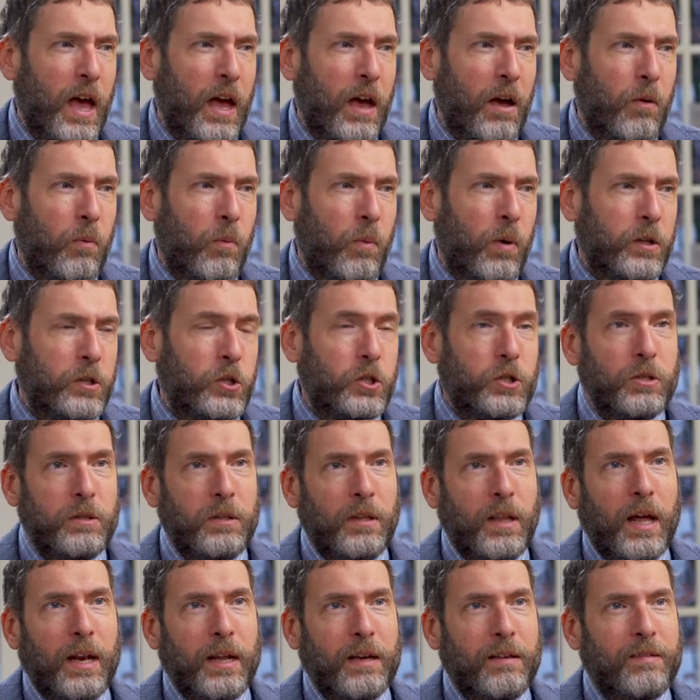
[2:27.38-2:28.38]
well,
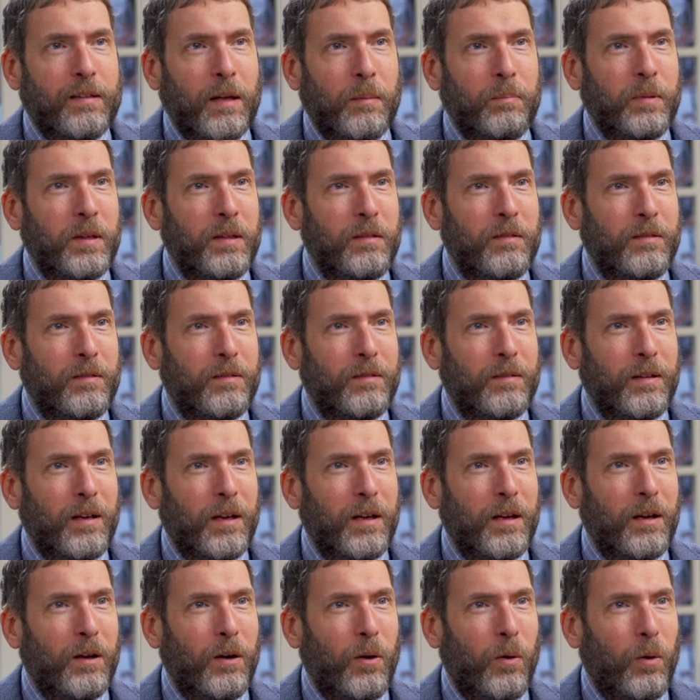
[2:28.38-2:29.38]
shouldn't that acceptance
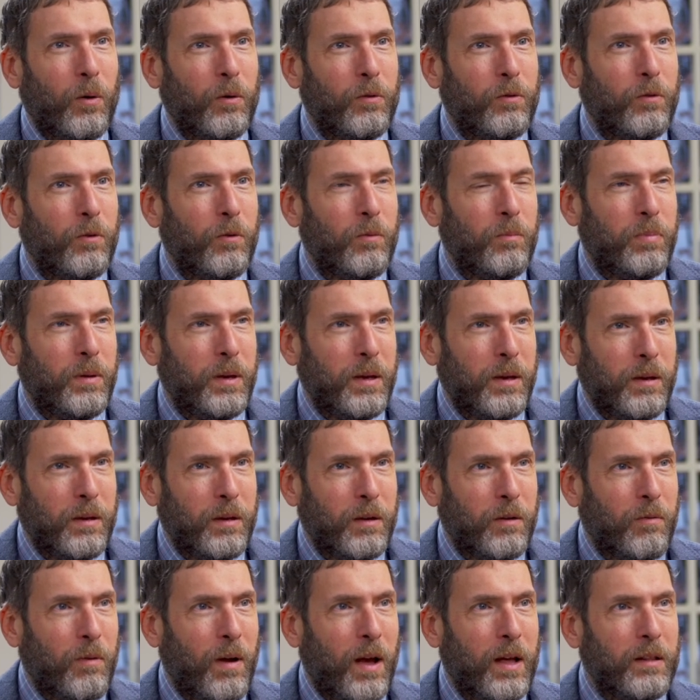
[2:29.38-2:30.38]
uh, also be
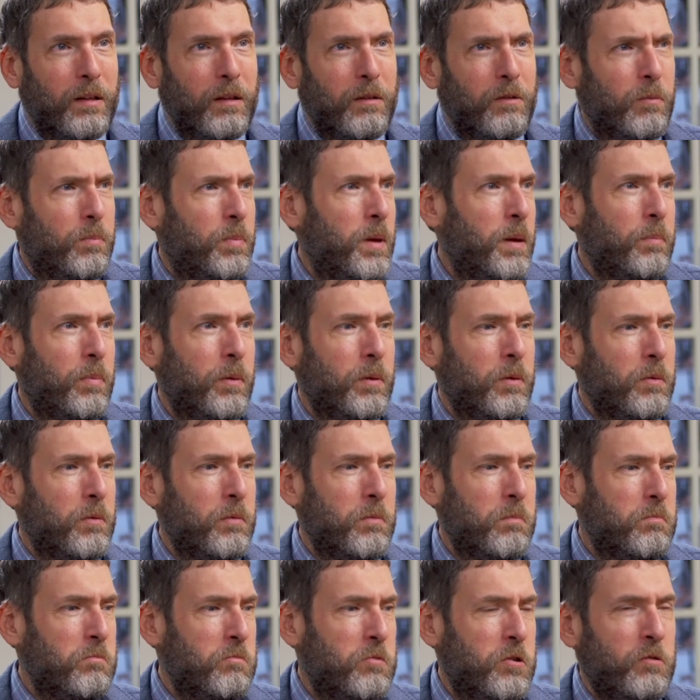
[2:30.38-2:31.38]
granted to people
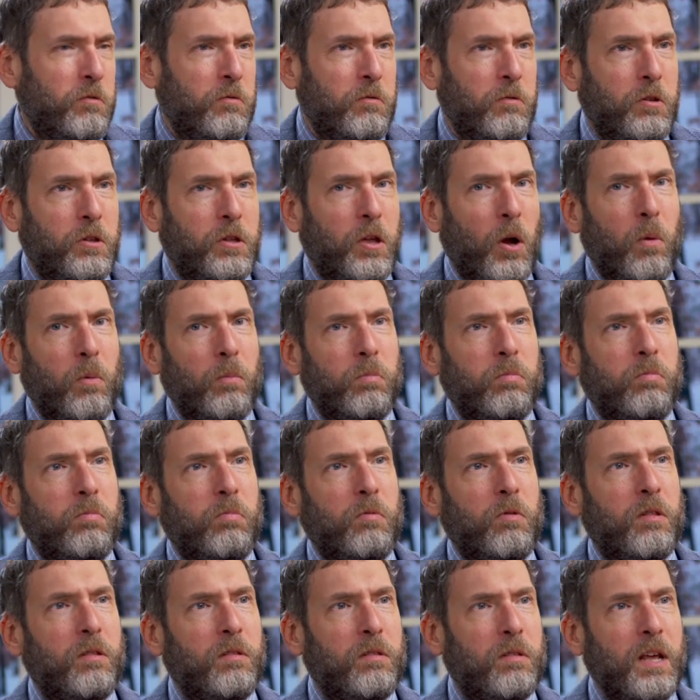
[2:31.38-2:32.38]
who just don't
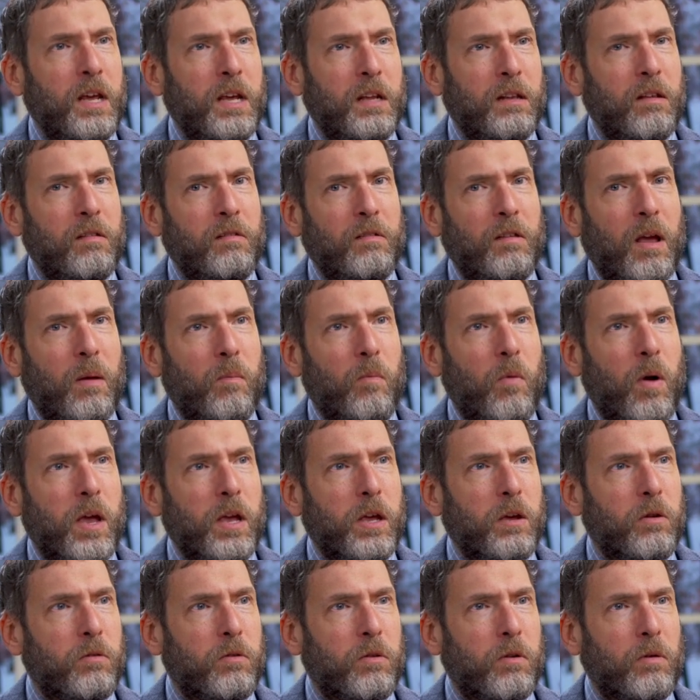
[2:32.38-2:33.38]
think the same way
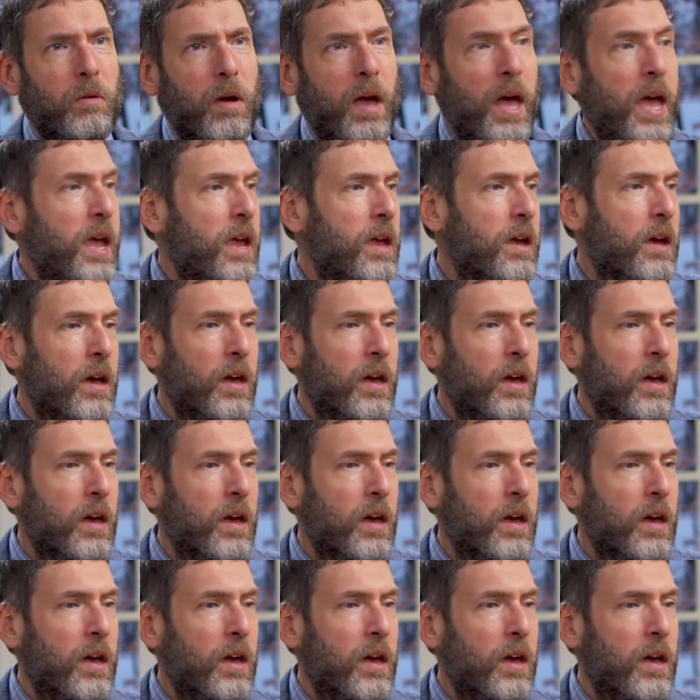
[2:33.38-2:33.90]
you do? Hey,